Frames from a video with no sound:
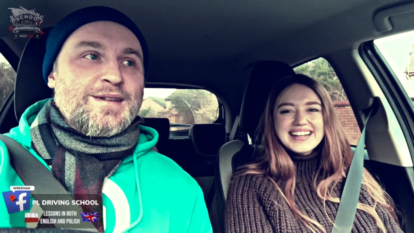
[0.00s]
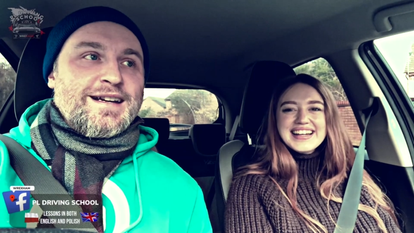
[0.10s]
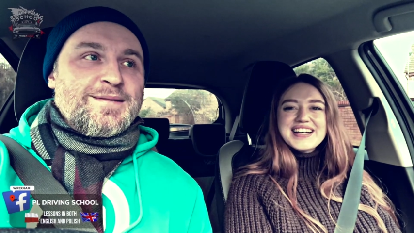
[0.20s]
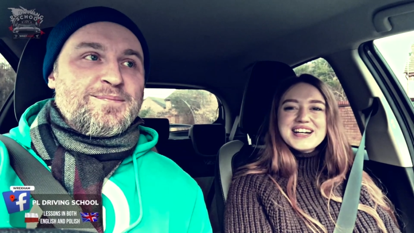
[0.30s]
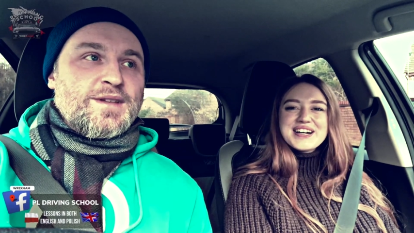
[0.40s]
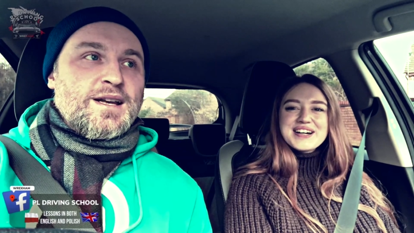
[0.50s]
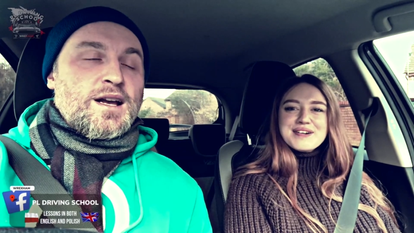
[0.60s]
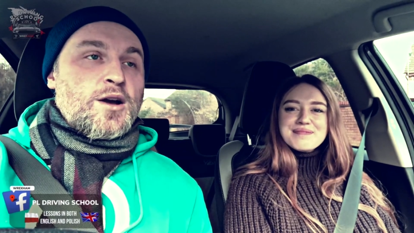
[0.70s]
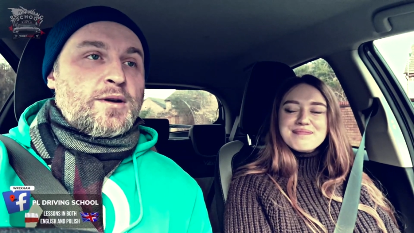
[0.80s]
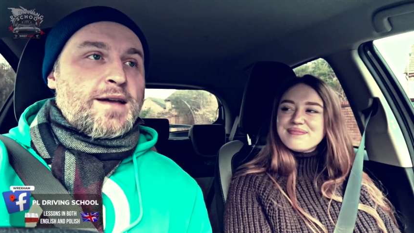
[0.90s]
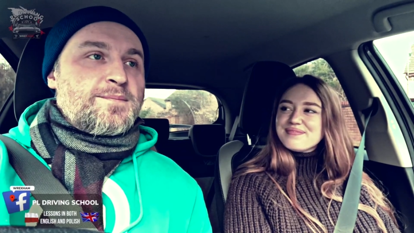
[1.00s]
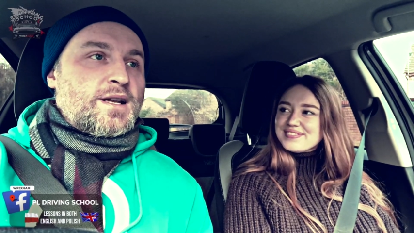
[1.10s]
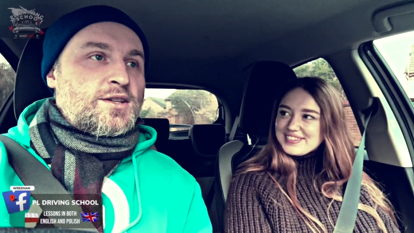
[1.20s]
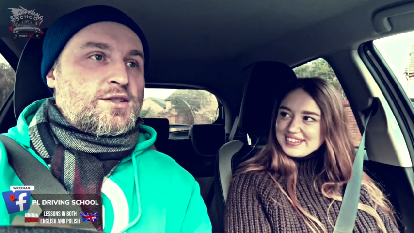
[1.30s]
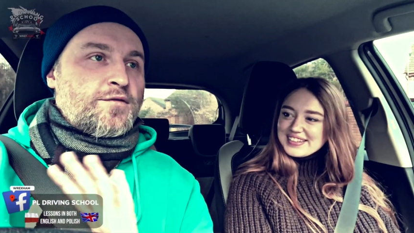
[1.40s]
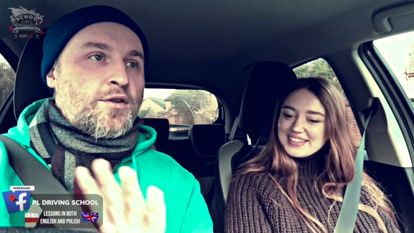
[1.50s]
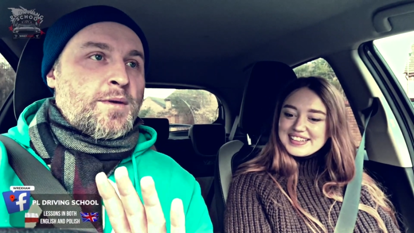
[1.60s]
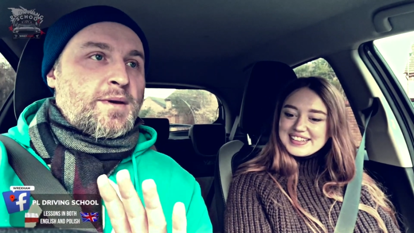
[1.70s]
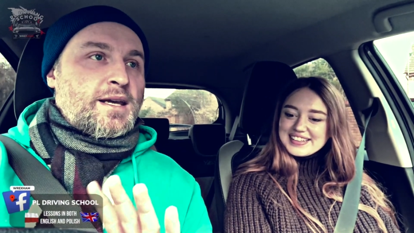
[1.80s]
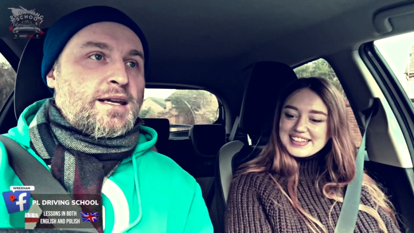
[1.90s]
Speaker 1: yeah. Okay, let's start from
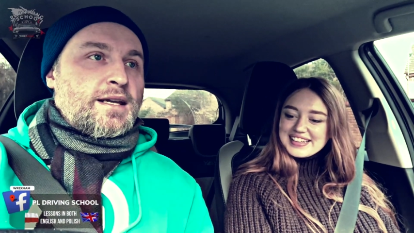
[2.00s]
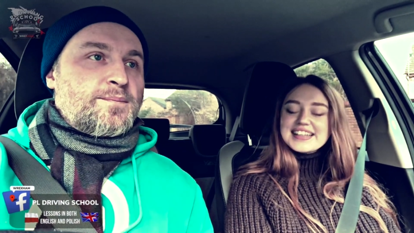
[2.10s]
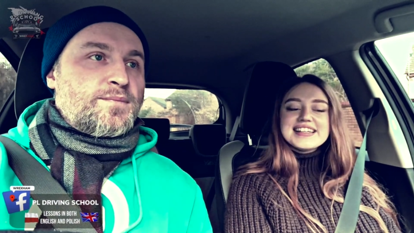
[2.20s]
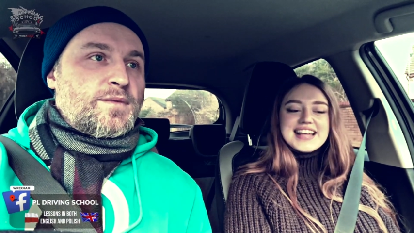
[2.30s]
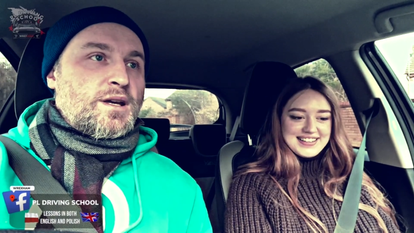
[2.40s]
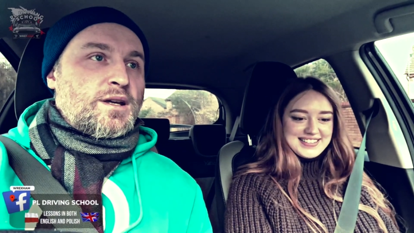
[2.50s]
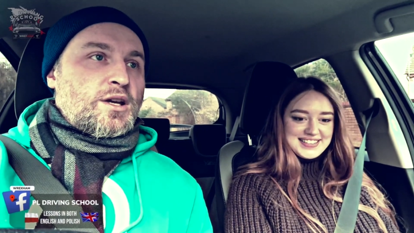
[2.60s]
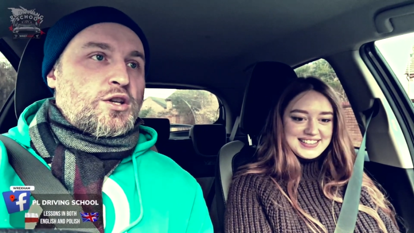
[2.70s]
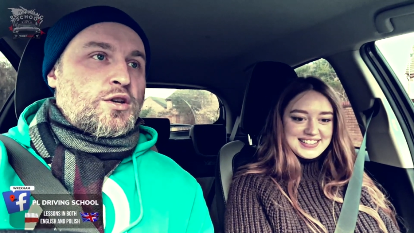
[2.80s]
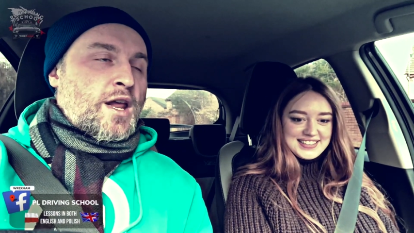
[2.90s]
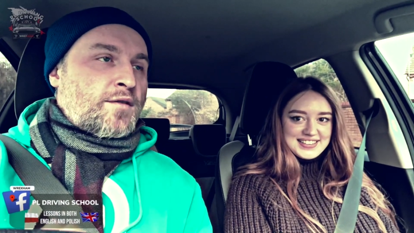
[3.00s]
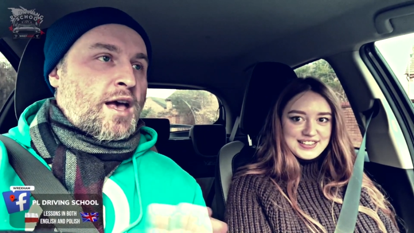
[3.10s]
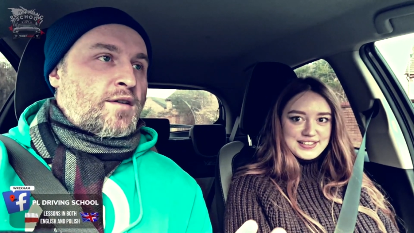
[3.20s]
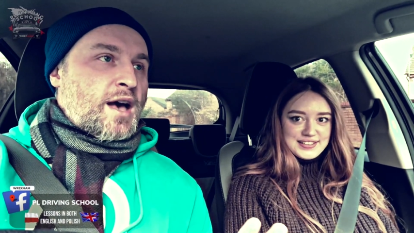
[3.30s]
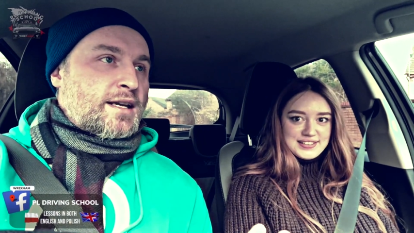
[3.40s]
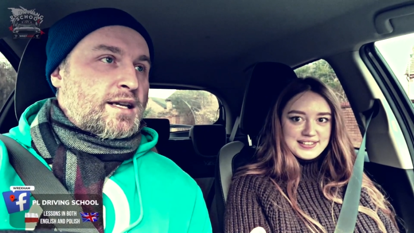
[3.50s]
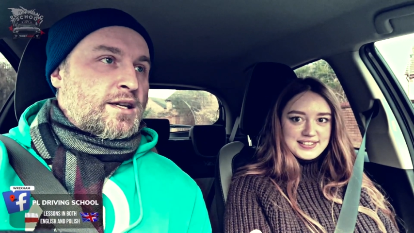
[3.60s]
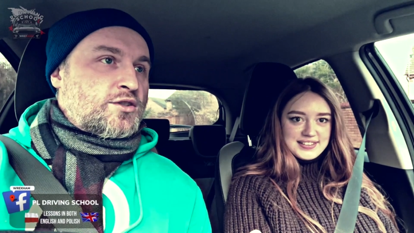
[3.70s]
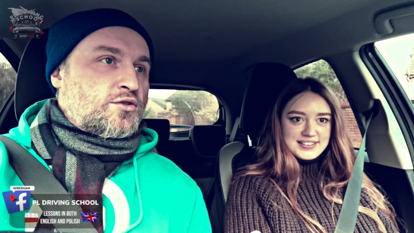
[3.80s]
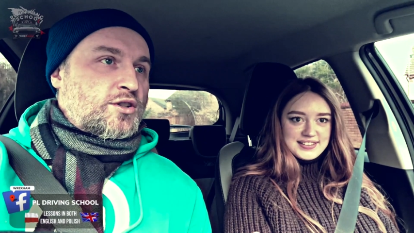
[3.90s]
the beginning. Yes. You've never ever had an
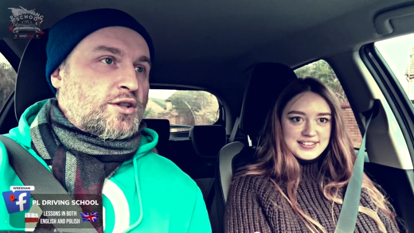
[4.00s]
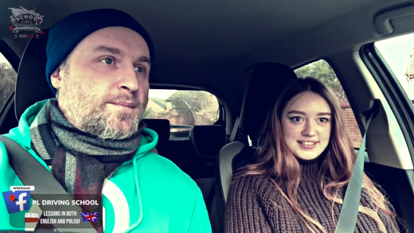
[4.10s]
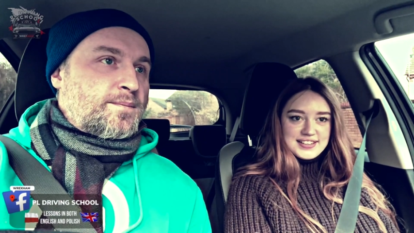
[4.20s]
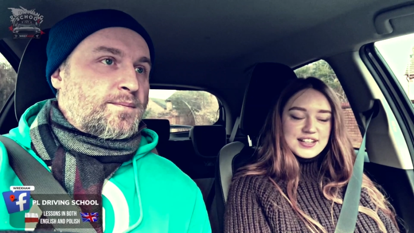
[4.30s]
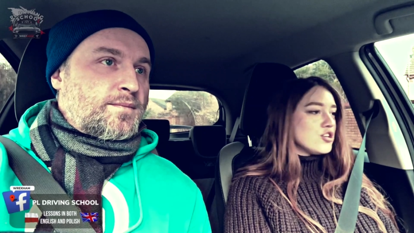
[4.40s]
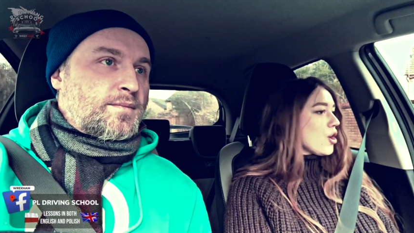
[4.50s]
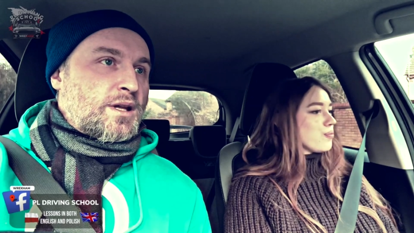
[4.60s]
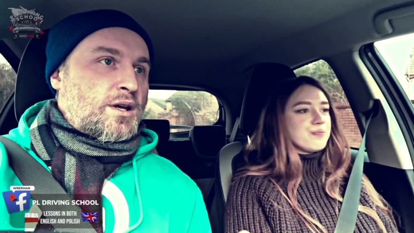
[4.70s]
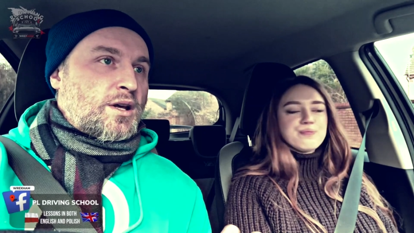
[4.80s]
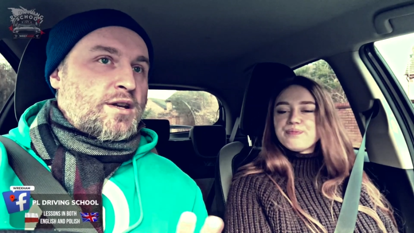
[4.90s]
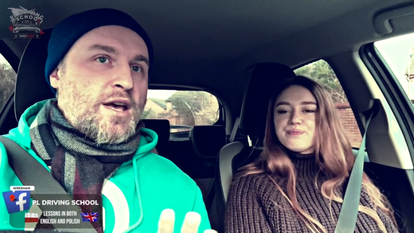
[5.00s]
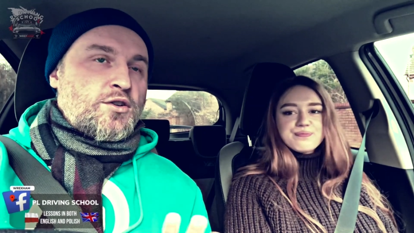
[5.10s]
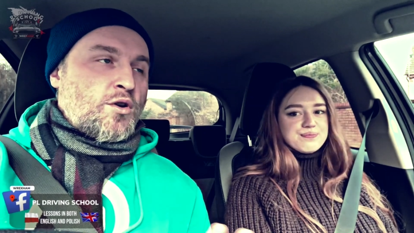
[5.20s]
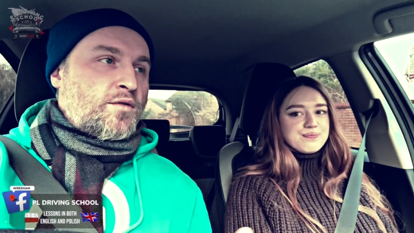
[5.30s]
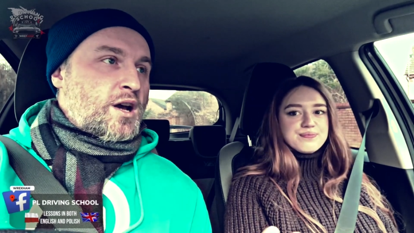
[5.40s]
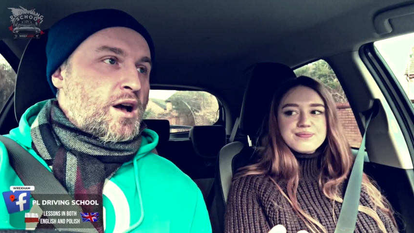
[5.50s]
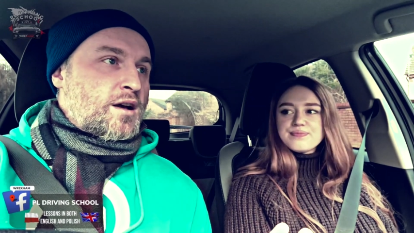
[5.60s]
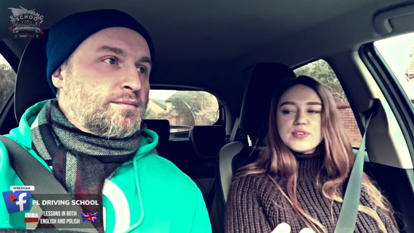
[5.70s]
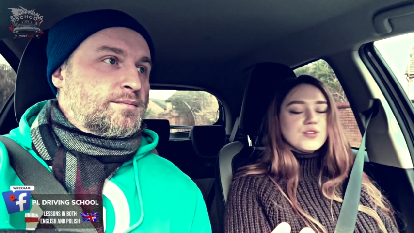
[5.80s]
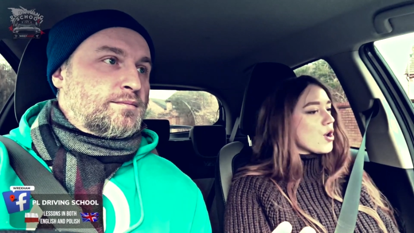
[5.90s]
instructor. No. Never drove a
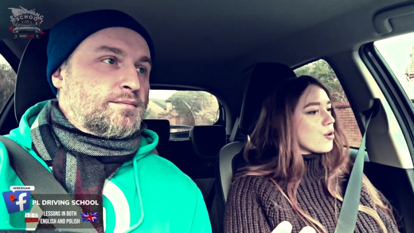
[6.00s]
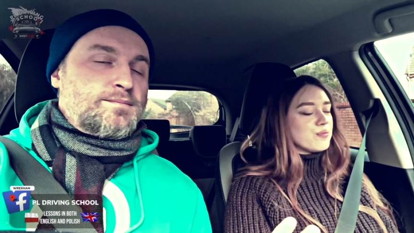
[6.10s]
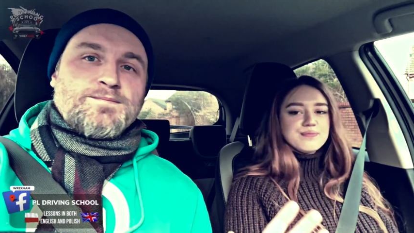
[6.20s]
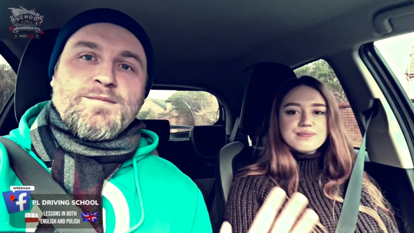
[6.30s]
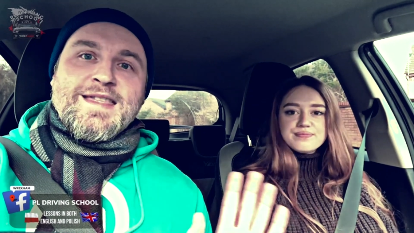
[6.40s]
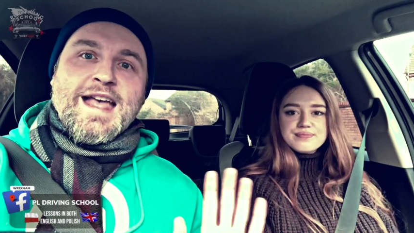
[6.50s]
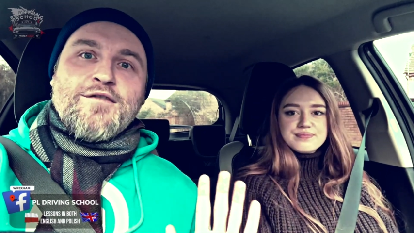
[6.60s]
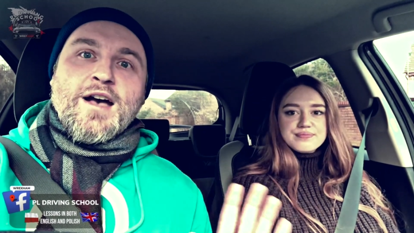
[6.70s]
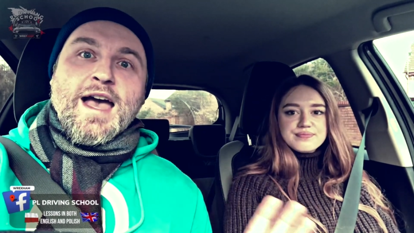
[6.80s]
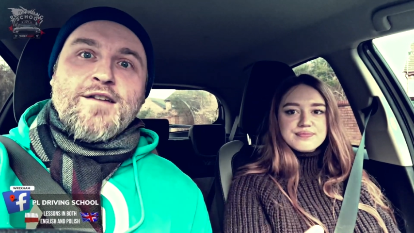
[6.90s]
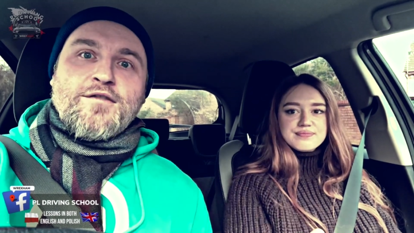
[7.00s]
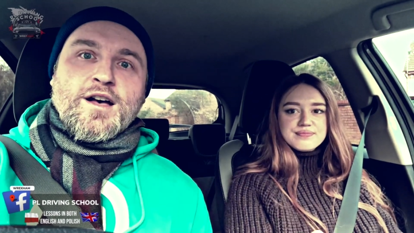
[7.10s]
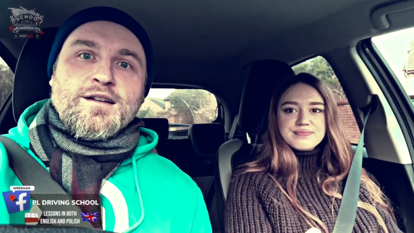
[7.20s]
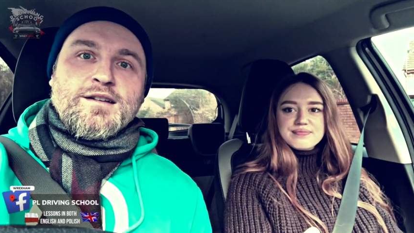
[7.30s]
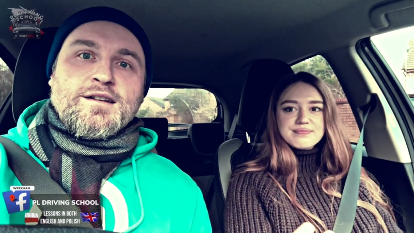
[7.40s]
car. No. Never ever.